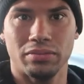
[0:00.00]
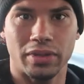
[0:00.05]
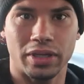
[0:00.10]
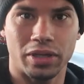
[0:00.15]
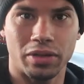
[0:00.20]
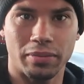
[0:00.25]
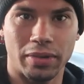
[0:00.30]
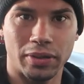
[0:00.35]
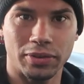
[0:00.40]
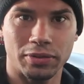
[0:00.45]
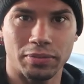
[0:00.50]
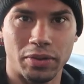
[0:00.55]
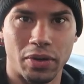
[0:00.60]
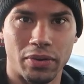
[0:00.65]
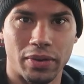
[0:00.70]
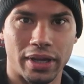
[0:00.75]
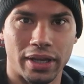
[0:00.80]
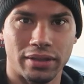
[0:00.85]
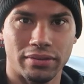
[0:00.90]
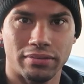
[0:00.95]
like your belt's
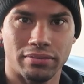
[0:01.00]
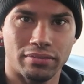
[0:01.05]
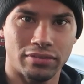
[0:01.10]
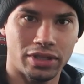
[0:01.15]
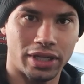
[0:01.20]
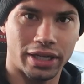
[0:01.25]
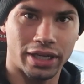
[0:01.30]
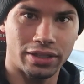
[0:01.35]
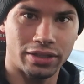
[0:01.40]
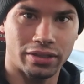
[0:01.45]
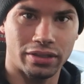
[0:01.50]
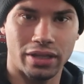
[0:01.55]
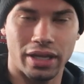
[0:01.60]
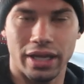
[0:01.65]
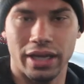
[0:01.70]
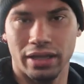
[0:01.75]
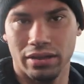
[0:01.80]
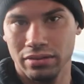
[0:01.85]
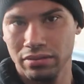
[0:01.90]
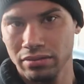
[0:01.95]
broken, check engine
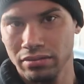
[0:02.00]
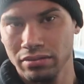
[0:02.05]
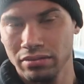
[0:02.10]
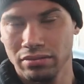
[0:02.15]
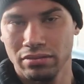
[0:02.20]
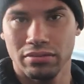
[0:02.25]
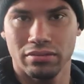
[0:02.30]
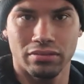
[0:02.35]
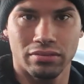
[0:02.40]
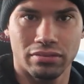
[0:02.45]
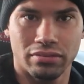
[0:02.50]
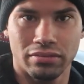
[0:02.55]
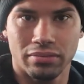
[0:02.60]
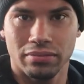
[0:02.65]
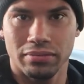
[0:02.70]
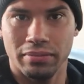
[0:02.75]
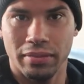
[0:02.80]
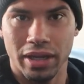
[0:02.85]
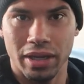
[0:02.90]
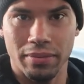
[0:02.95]
light,
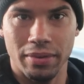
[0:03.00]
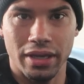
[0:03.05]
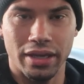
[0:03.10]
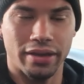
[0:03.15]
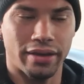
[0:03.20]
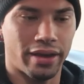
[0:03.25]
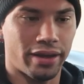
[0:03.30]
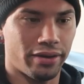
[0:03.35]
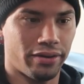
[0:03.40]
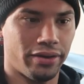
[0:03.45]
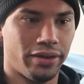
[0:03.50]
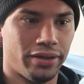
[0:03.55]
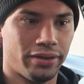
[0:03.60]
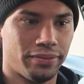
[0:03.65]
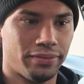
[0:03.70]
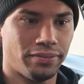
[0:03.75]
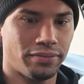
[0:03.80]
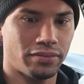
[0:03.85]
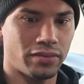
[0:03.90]
maybe? I don't know.